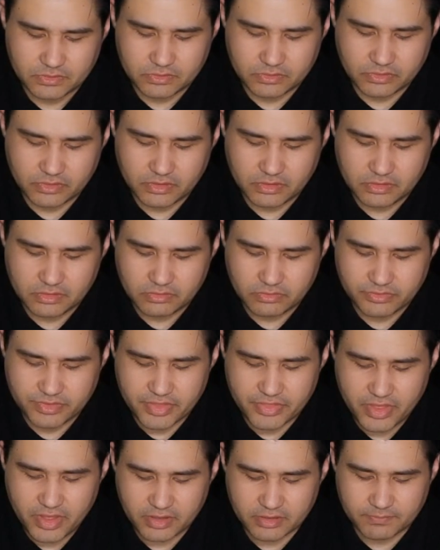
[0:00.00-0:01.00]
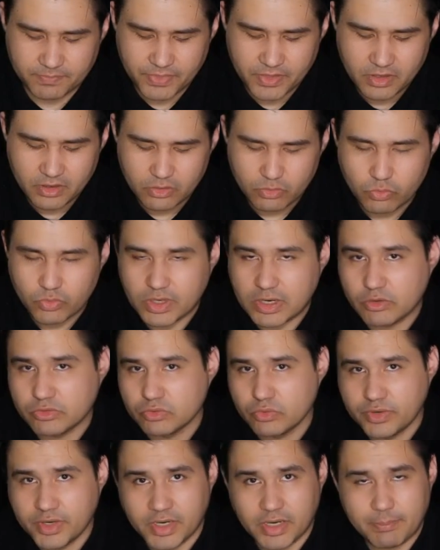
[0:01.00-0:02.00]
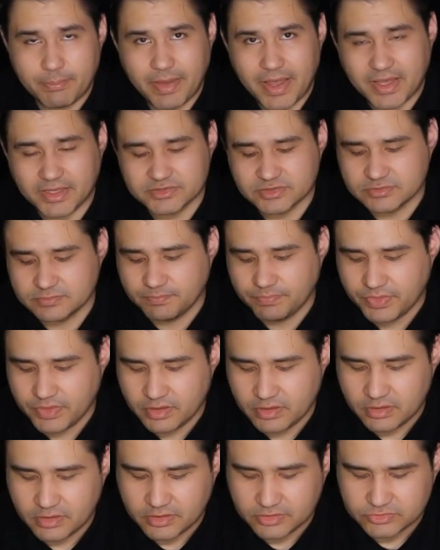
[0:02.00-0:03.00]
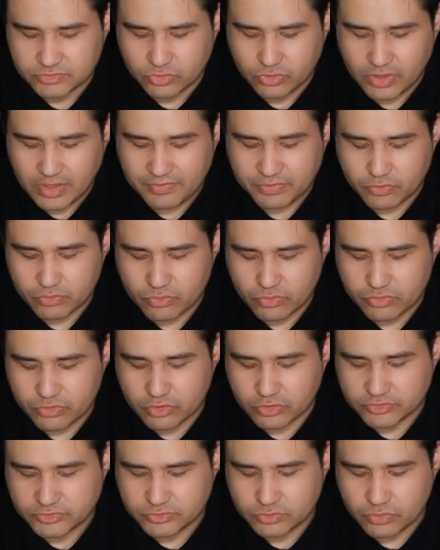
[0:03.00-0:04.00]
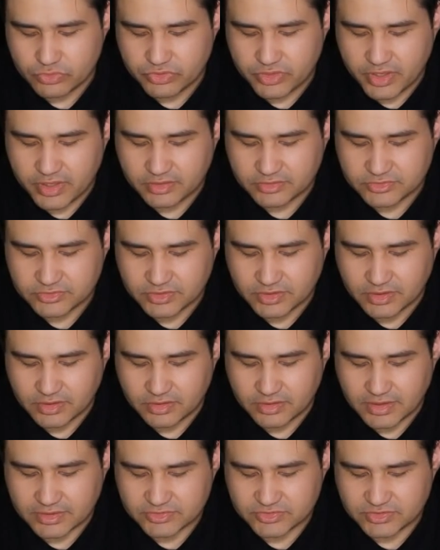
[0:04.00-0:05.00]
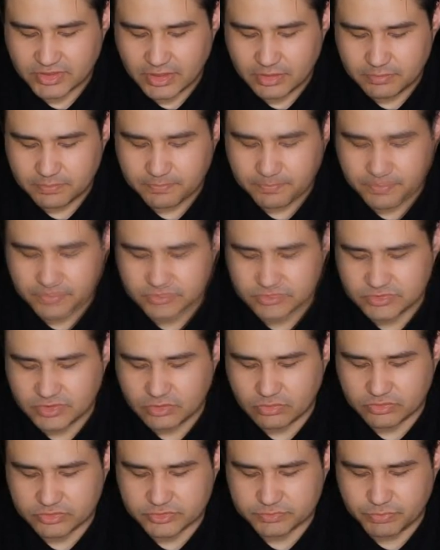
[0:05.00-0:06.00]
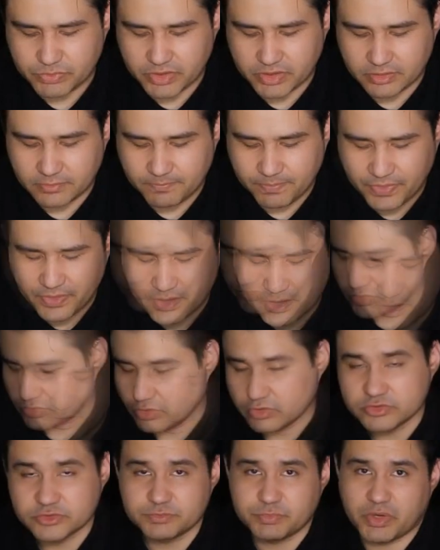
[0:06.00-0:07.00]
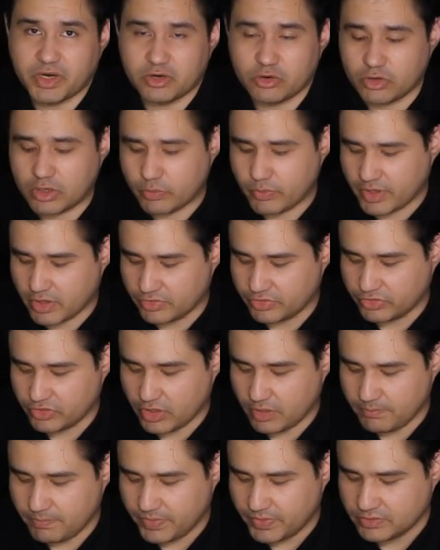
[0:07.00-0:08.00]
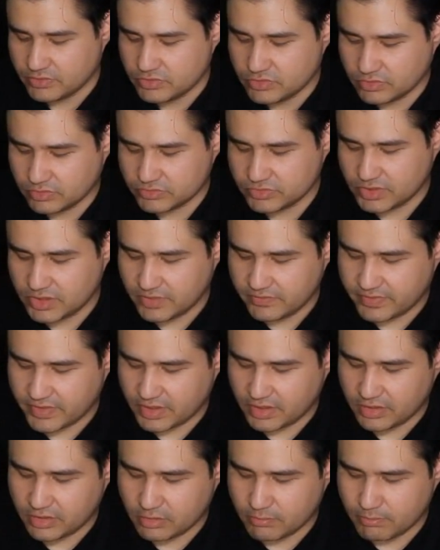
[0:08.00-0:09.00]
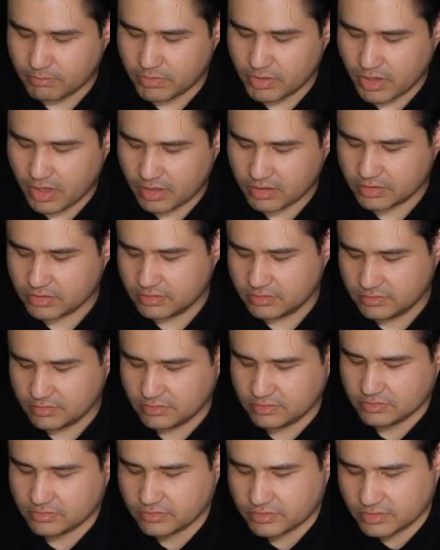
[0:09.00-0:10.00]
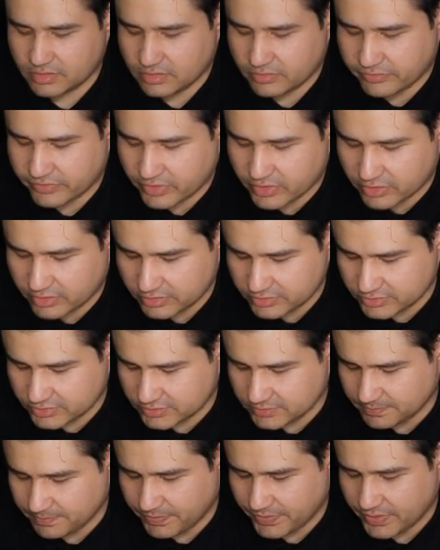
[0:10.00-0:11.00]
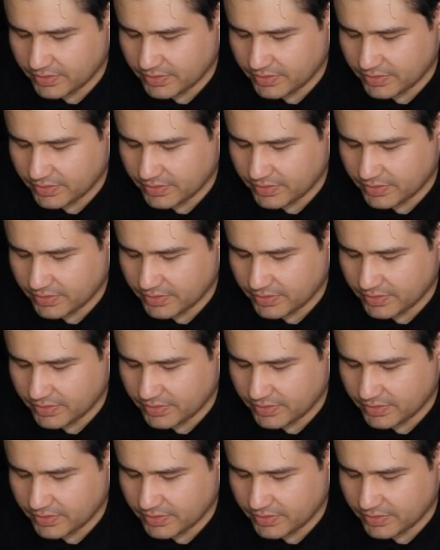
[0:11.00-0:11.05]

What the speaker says: okay, of the deck without doing any pass. So you have to do those 2 things in the same single spread. So don't spread all the way on top, just leave a little block, okay, of cards.